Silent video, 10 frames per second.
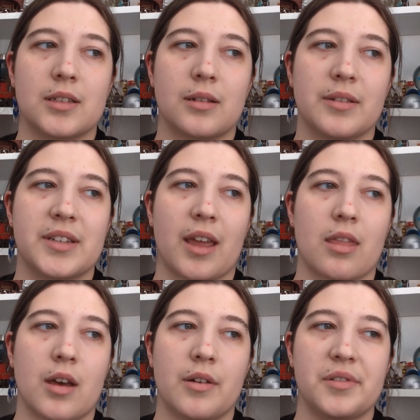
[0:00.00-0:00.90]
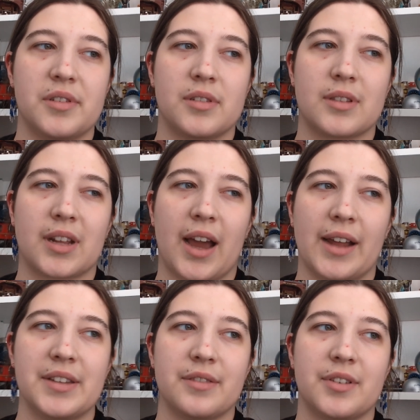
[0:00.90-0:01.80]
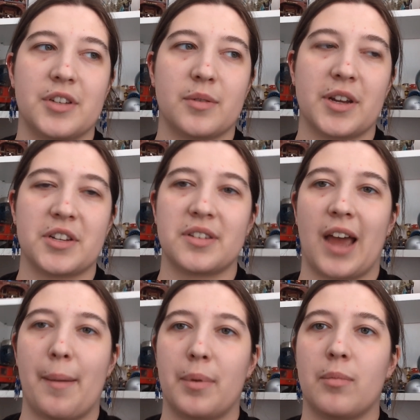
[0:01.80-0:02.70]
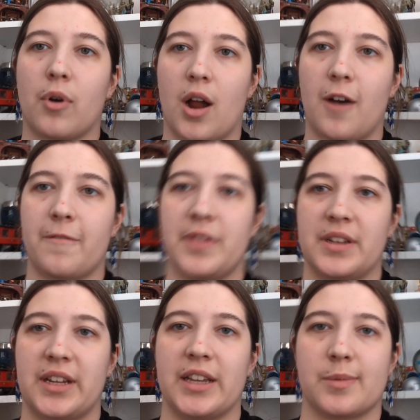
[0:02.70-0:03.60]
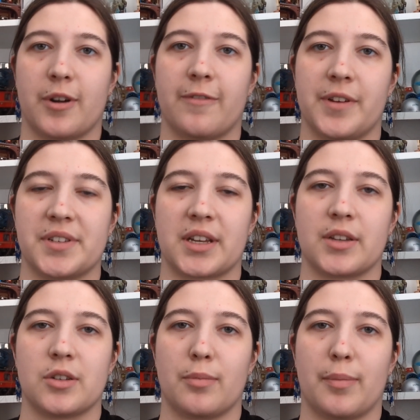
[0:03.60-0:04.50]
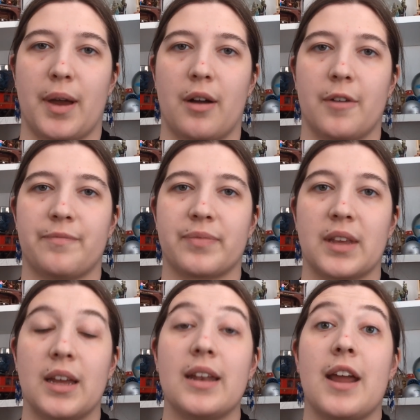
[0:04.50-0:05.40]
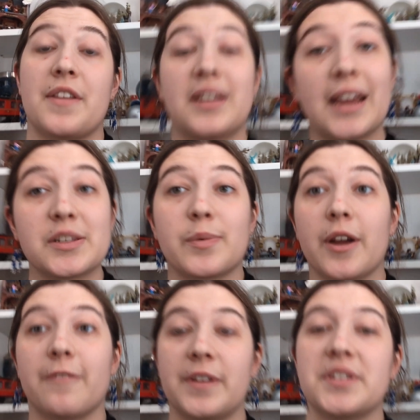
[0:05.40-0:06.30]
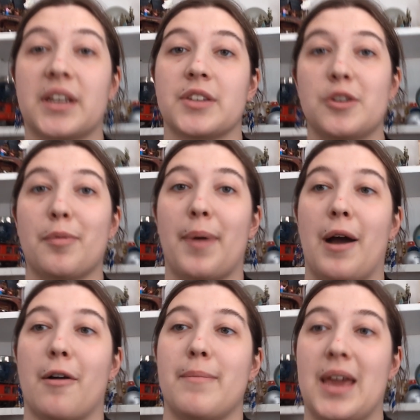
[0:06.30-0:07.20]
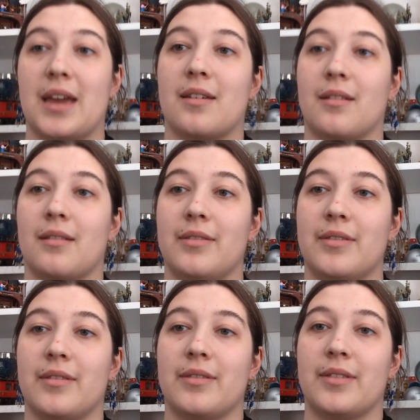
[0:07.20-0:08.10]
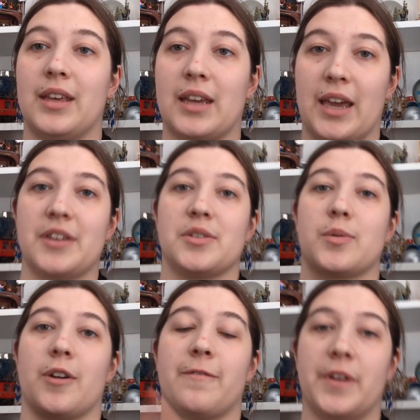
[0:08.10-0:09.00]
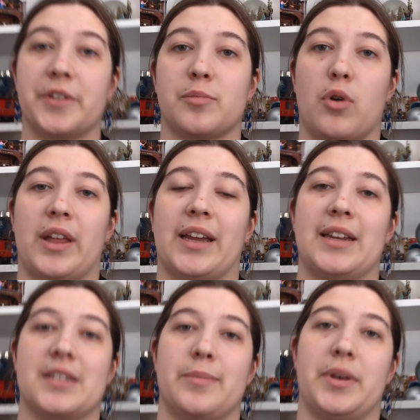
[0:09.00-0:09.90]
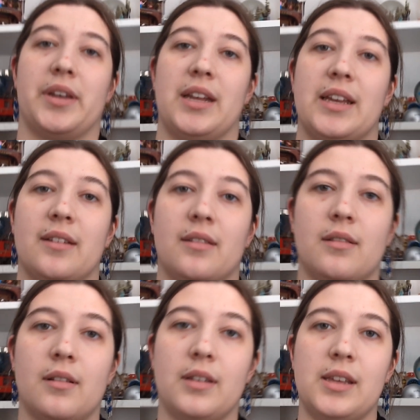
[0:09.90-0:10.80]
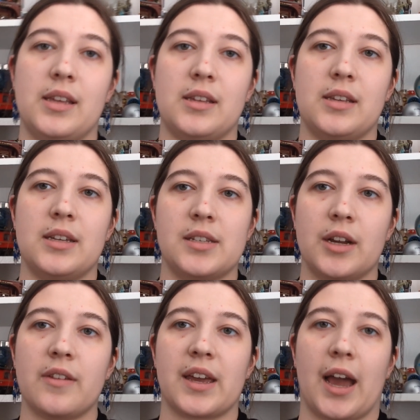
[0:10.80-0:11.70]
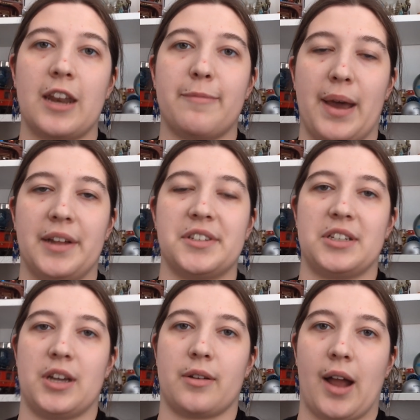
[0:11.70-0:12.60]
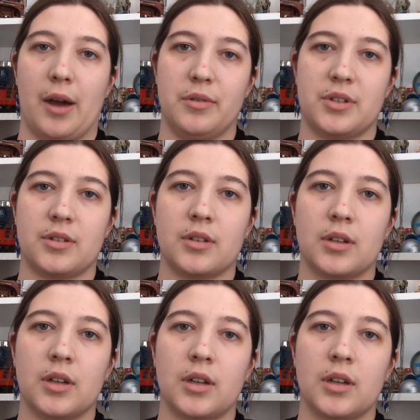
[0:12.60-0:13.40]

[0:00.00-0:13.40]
So I'd say those kinds of situations happen more often than days where it feels like a superpower. Now, the days where it feels like a superpower make the occasions where it feels more like a disability easier. They kind of balance each other out.